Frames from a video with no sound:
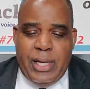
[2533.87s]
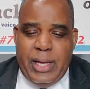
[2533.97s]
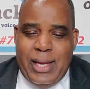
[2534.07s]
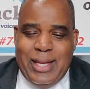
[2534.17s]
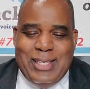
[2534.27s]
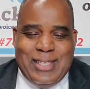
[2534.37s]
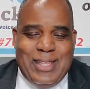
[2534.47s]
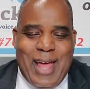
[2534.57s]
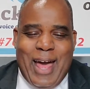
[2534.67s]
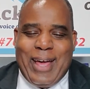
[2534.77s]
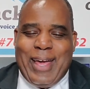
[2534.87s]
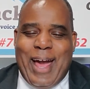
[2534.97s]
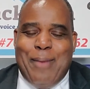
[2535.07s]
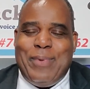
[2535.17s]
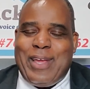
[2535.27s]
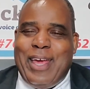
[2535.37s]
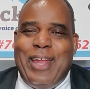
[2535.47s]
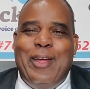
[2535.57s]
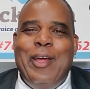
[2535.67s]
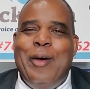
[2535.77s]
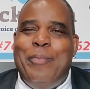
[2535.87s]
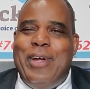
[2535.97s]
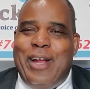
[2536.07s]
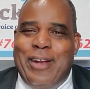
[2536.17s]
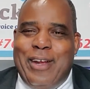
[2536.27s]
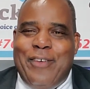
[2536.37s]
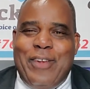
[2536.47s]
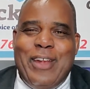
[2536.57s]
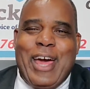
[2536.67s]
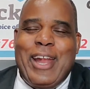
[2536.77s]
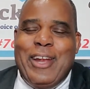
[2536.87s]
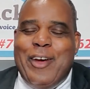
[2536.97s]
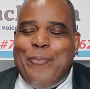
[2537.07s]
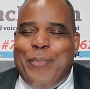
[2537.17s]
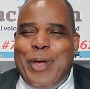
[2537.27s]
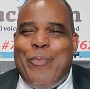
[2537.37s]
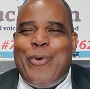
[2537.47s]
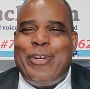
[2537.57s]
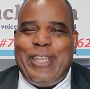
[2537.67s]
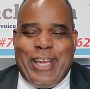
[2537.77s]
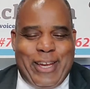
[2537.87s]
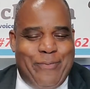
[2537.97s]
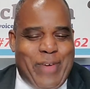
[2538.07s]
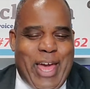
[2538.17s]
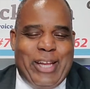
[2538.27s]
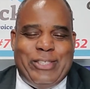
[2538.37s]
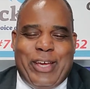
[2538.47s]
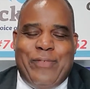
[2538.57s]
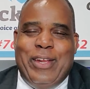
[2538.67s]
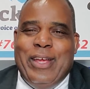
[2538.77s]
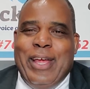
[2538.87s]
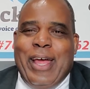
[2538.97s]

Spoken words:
It's not complicated, but not enough people are taking advantage of it.